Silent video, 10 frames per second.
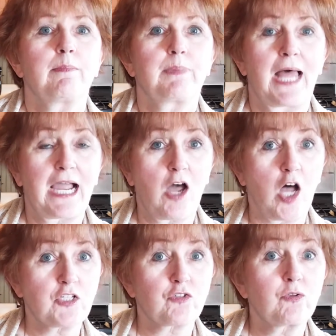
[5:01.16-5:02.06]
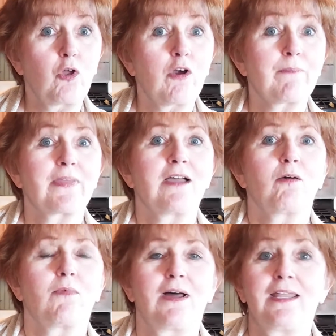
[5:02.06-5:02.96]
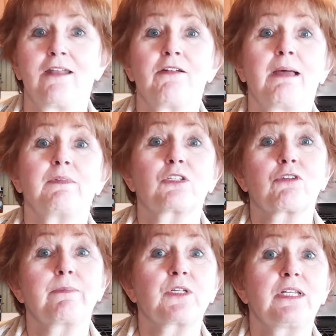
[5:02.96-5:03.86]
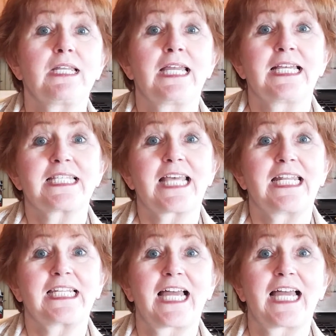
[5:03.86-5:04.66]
Black Australorp, one internet description, said it